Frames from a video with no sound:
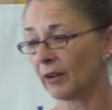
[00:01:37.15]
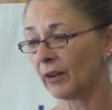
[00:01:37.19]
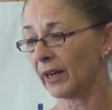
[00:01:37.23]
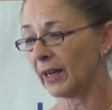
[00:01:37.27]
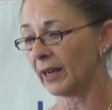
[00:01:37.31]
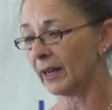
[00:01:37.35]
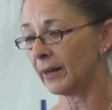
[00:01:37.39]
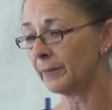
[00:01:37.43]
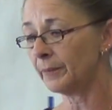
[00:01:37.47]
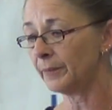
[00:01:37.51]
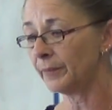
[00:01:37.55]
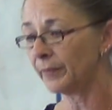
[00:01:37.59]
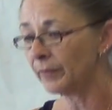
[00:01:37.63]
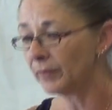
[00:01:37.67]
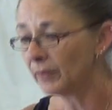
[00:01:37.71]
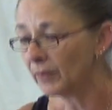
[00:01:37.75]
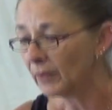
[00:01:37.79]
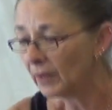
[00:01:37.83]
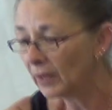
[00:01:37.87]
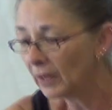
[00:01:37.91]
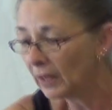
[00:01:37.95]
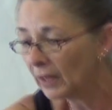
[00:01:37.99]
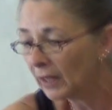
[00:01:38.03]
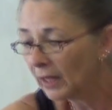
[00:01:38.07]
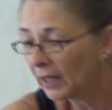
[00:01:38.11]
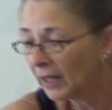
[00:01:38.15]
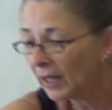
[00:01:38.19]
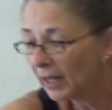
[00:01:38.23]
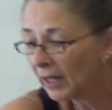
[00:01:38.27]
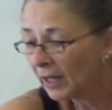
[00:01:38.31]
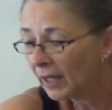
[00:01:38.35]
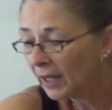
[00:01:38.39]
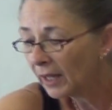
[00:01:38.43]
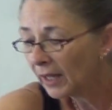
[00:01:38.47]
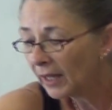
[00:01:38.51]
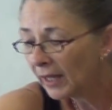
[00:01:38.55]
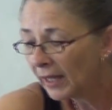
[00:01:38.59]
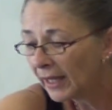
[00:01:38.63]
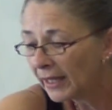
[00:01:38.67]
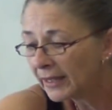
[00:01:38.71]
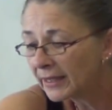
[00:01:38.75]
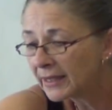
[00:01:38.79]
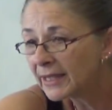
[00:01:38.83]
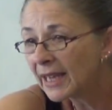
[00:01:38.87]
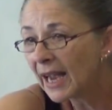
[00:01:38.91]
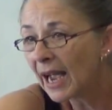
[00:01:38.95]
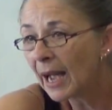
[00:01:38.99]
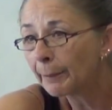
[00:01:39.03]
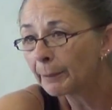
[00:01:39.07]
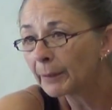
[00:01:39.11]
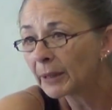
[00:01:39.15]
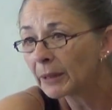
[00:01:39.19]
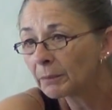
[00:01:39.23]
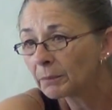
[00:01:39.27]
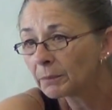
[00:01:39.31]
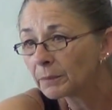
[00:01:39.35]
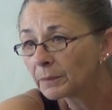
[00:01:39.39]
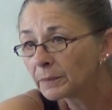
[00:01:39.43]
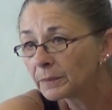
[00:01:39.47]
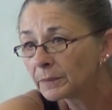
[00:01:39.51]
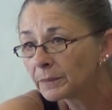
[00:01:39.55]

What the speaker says: area, and tap it.